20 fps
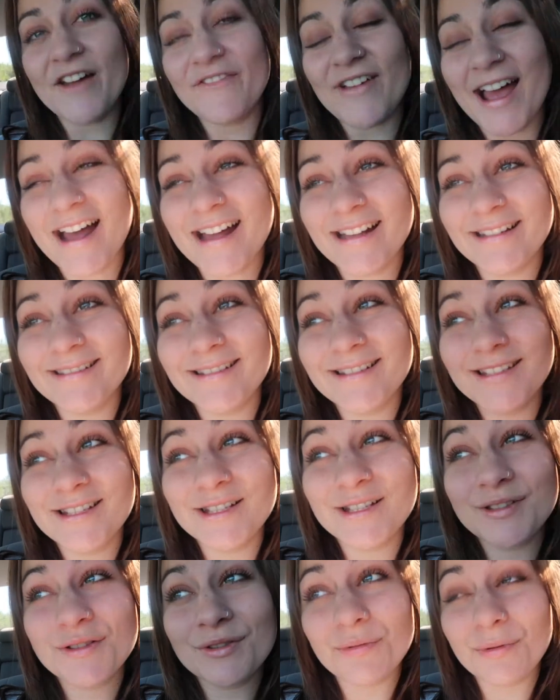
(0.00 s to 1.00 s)
I've had
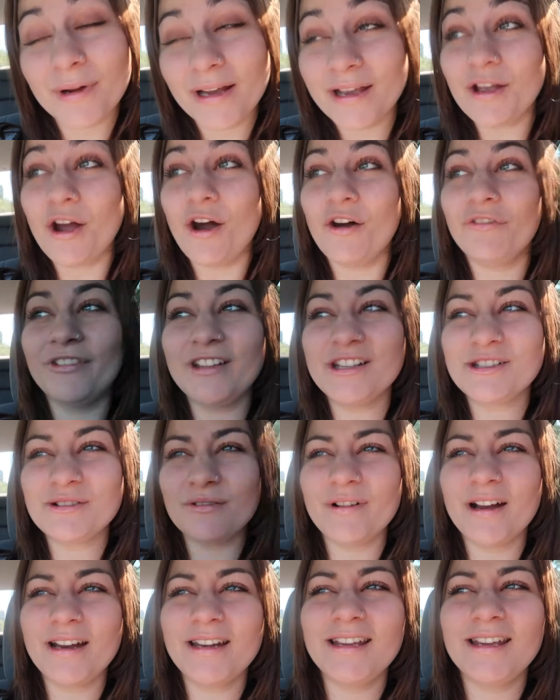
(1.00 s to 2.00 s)
three coffees
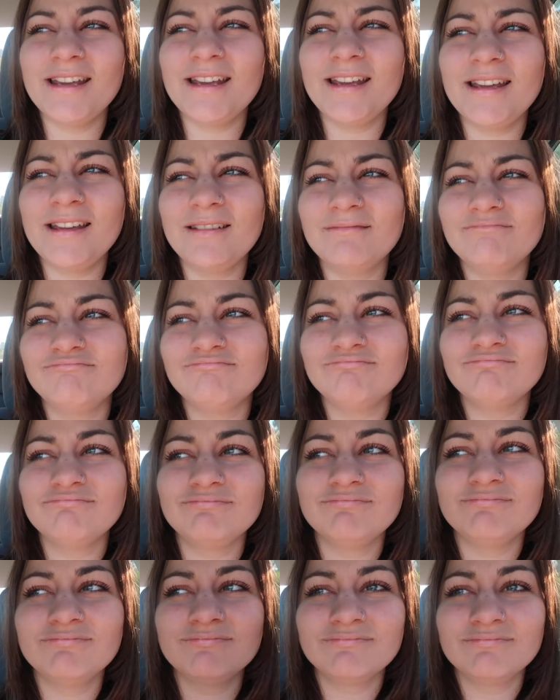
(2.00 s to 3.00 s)
already.
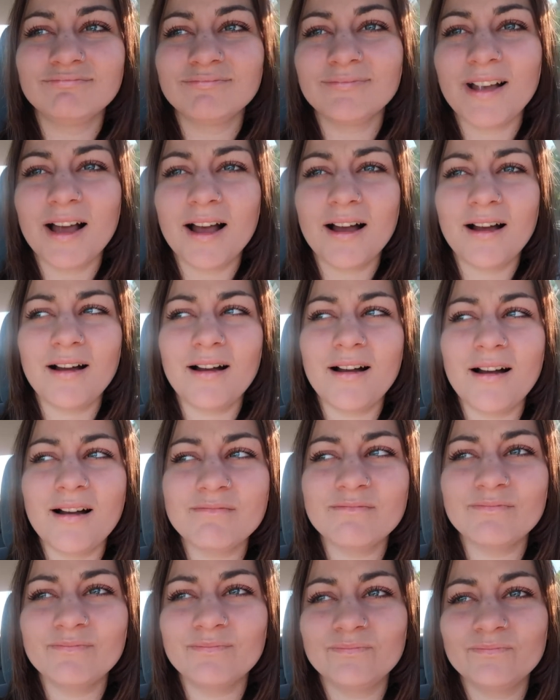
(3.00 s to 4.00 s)

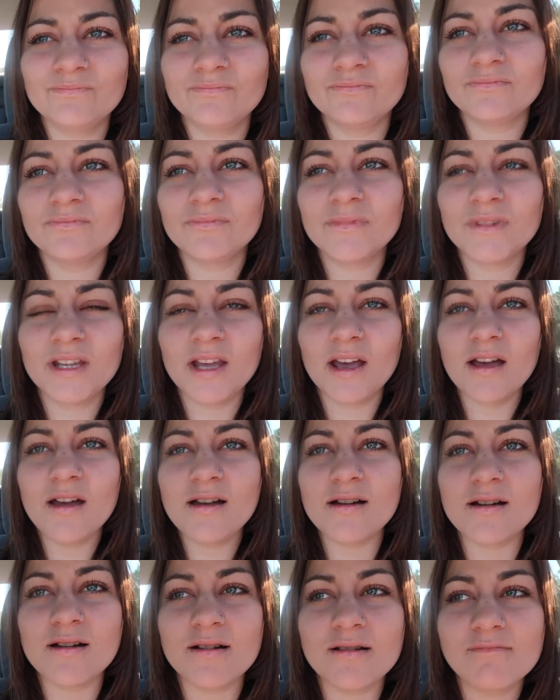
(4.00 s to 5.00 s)
Um,
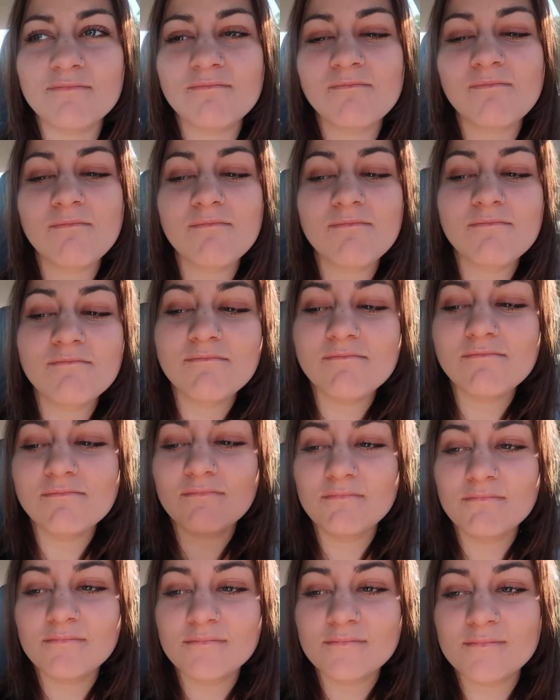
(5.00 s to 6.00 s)
yeah. Um,
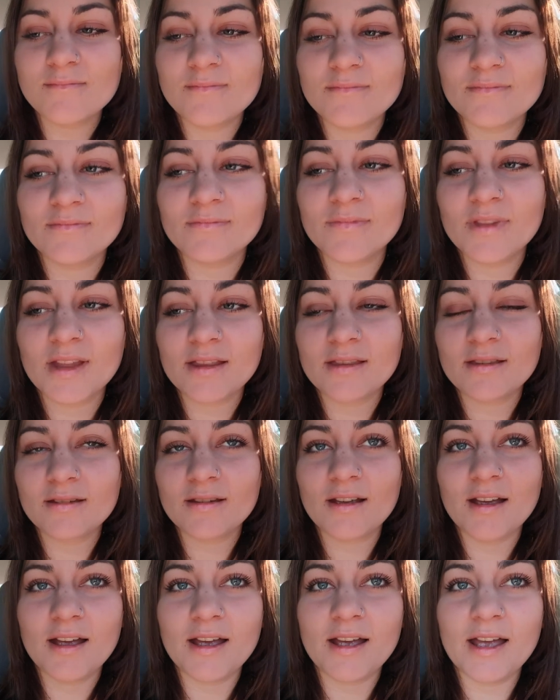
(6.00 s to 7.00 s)
and that's how we, I don't know
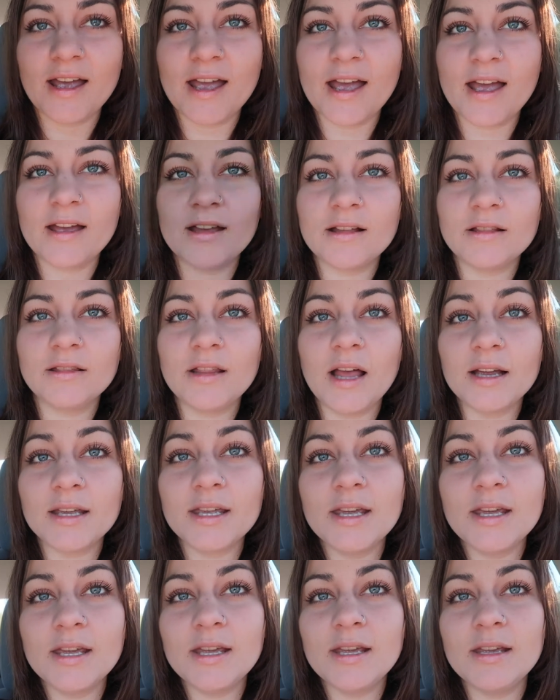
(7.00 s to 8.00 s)
where we're going to eat. What do you Lucky
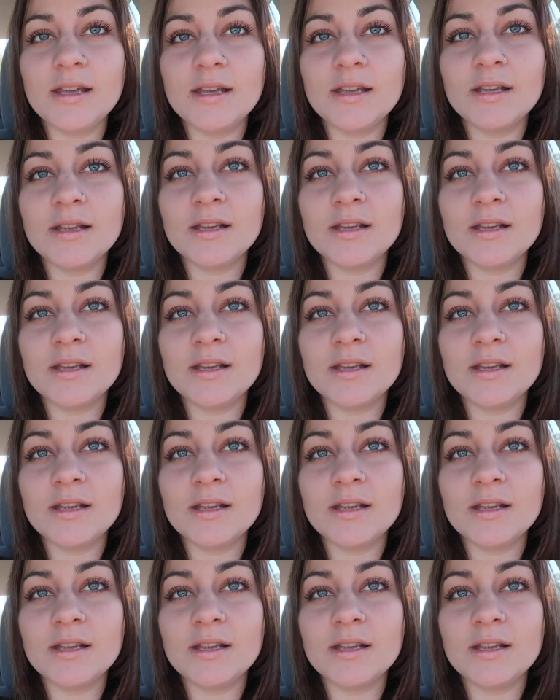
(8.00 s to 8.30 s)
feel like?